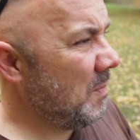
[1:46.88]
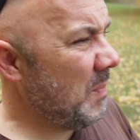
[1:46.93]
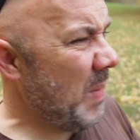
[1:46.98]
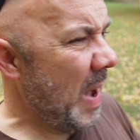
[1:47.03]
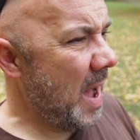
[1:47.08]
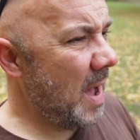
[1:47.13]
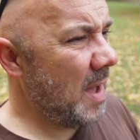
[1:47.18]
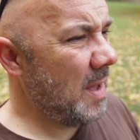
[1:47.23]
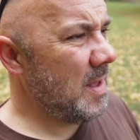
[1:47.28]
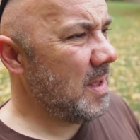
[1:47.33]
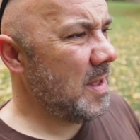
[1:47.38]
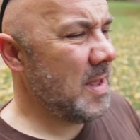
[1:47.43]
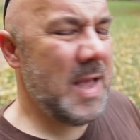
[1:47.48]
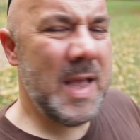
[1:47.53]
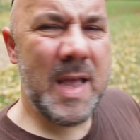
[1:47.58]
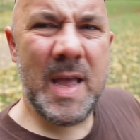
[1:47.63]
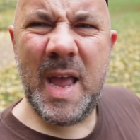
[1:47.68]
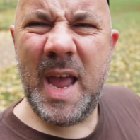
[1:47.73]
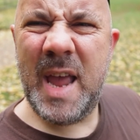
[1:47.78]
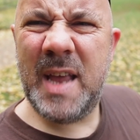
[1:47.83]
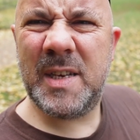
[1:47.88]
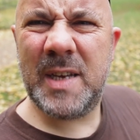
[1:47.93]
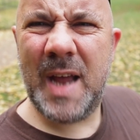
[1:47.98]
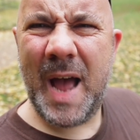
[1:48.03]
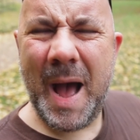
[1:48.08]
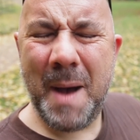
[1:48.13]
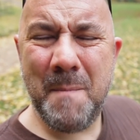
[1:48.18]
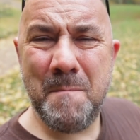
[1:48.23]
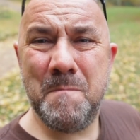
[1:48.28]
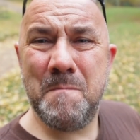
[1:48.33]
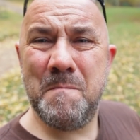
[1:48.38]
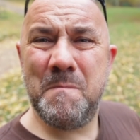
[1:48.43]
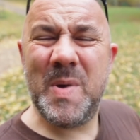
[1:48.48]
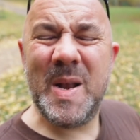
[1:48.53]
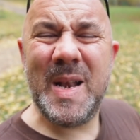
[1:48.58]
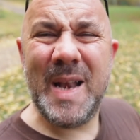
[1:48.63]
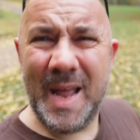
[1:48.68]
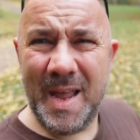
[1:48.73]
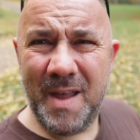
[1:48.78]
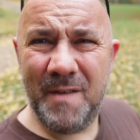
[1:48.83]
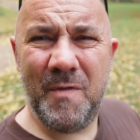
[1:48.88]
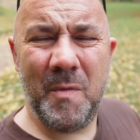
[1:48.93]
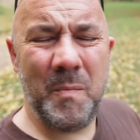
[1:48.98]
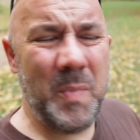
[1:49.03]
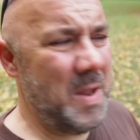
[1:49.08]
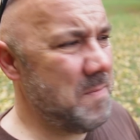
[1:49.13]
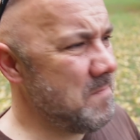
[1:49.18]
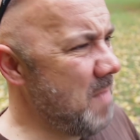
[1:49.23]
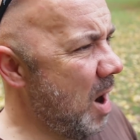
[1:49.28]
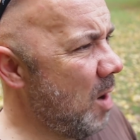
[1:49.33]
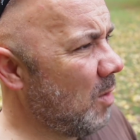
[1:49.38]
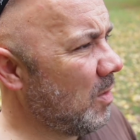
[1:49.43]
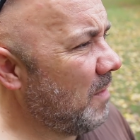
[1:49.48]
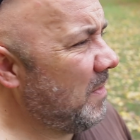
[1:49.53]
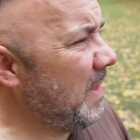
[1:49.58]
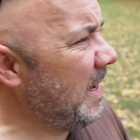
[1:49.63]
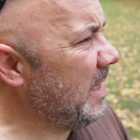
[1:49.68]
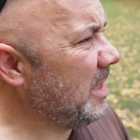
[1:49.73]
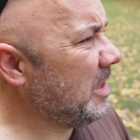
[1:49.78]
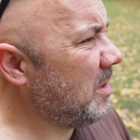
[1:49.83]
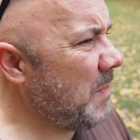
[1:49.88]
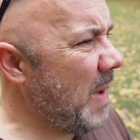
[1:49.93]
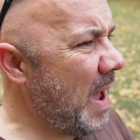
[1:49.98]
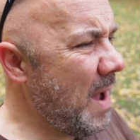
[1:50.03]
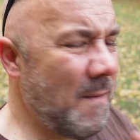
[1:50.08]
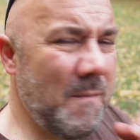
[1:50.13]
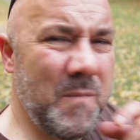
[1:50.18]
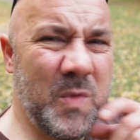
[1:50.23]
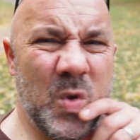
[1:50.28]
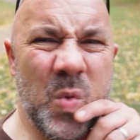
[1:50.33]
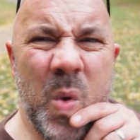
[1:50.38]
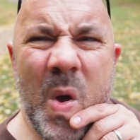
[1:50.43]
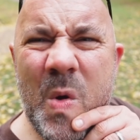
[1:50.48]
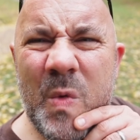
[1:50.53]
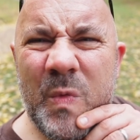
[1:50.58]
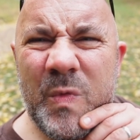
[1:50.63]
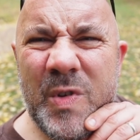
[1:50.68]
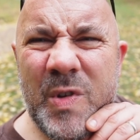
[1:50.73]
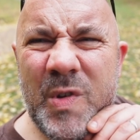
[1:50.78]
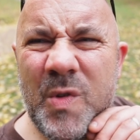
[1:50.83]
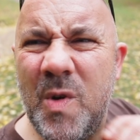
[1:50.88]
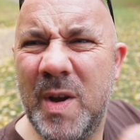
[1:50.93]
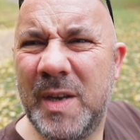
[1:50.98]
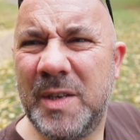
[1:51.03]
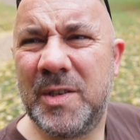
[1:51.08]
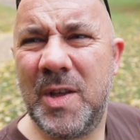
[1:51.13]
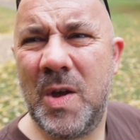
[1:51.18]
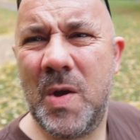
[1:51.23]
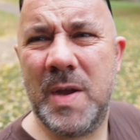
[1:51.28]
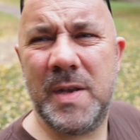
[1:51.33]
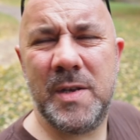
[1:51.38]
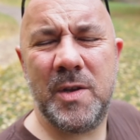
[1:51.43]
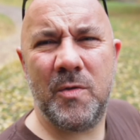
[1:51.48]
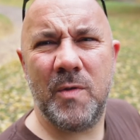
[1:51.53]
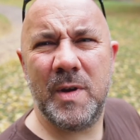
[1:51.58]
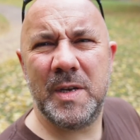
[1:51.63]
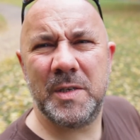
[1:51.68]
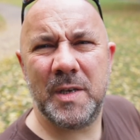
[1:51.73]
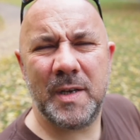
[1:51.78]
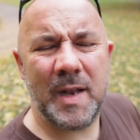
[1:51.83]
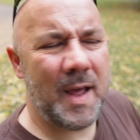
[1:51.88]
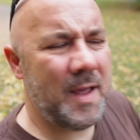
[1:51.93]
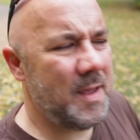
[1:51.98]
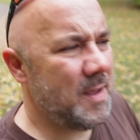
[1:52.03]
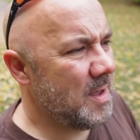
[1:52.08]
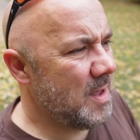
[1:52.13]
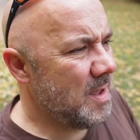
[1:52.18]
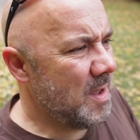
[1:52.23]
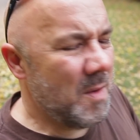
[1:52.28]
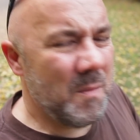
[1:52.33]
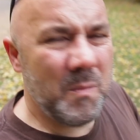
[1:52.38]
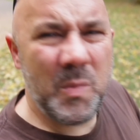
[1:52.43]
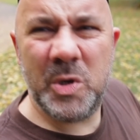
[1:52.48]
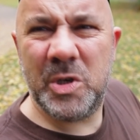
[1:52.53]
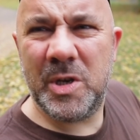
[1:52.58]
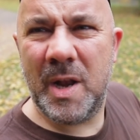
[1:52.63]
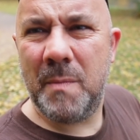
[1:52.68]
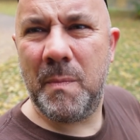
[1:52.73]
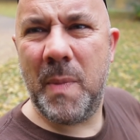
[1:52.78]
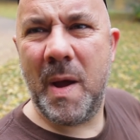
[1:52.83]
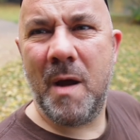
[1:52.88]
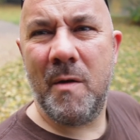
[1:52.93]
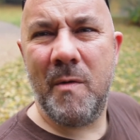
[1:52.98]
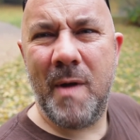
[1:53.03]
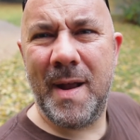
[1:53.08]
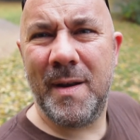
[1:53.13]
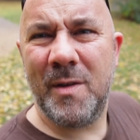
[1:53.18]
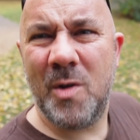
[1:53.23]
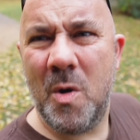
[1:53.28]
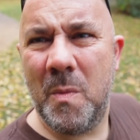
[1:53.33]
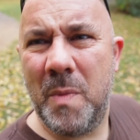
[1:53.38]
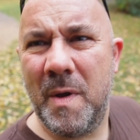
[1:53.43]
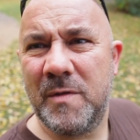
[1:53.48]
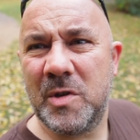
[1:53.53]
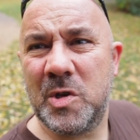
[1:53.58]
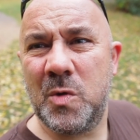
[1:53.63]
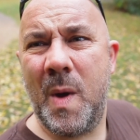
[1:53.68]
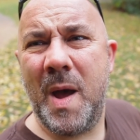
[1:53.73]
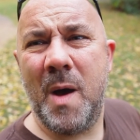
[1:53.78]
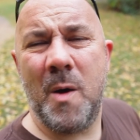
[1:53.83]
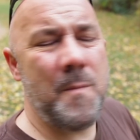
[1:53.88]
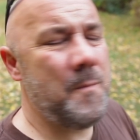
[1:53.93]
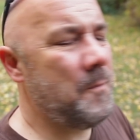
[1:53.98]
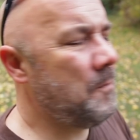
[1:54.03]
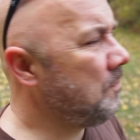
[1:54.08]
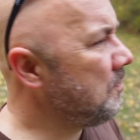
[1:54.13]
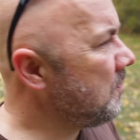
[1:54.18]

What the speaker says: but it's unbelievably mild. I think it's about 12 degrees, 13 degrees today. Pushing that barrow around, I've got a bit of a sweat on.